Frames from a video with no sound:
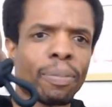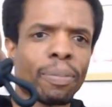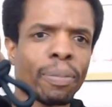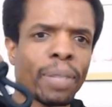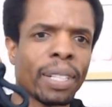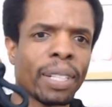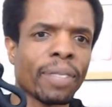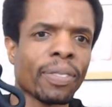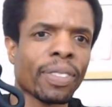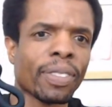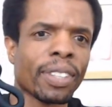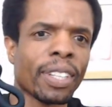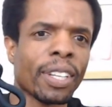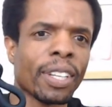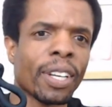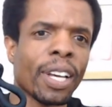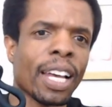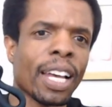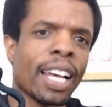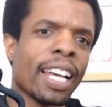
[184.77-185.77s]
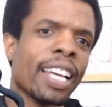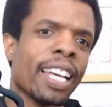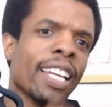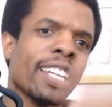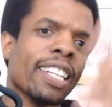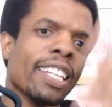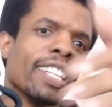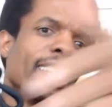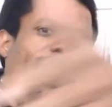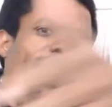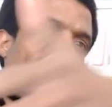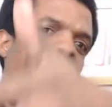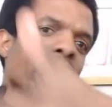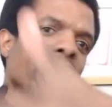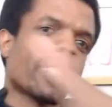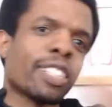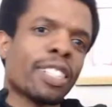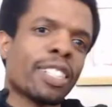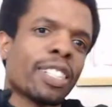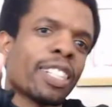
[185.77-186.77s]
But
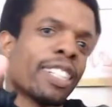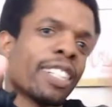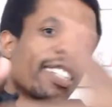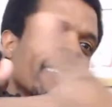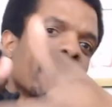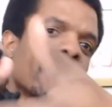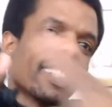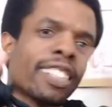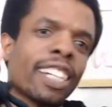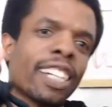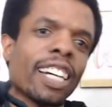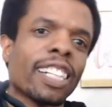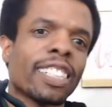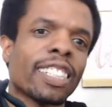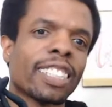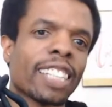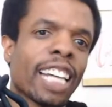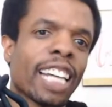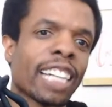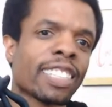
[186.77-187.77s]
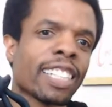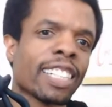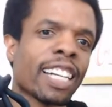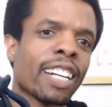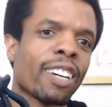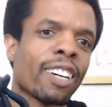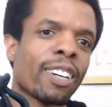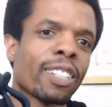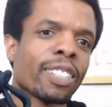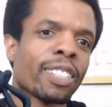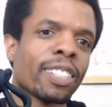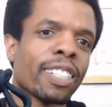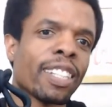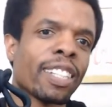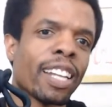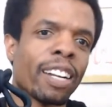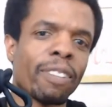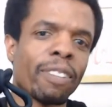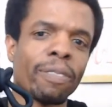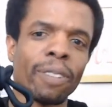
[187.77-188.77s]
this this side, it's kind of hard to see
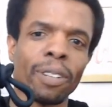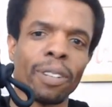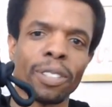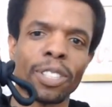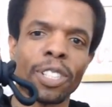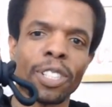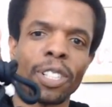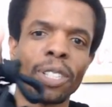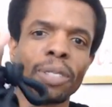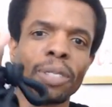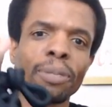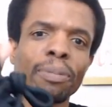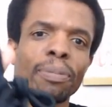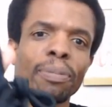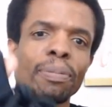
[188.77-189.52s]
that at first, you know,